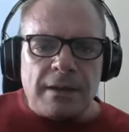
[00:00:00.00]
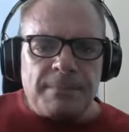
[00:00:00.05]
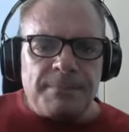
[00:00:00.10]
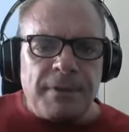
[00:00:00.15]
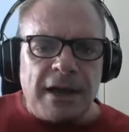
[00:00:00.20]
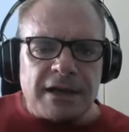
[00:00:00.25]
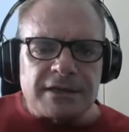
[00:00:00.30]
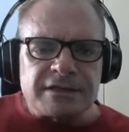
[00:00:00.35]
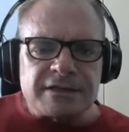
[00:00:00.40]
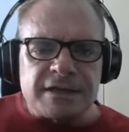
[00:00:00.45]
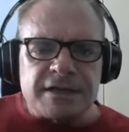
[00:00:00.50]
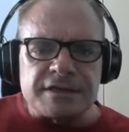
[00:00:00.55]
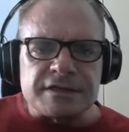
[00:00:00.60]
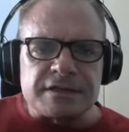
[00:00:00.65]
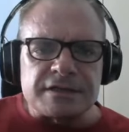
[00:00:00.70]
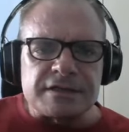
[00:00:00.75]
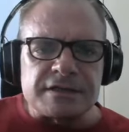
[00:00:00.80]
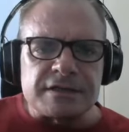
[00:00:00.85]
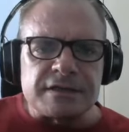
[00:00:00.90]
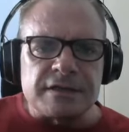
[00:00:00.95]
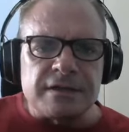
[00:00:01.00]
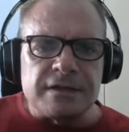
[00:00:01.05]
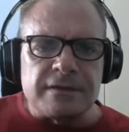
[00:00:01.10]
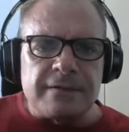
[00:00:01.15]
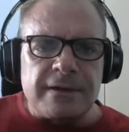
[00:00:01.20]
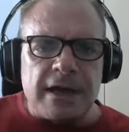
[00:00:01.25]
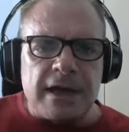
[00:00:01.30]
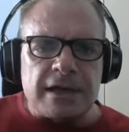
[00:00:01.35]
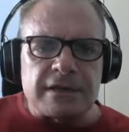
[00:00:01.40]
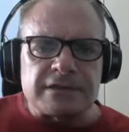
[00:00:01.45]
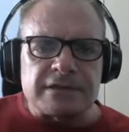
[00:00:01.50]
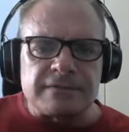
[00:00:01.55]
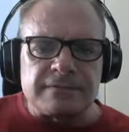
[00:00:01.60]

Monkeypox cases in the U.S.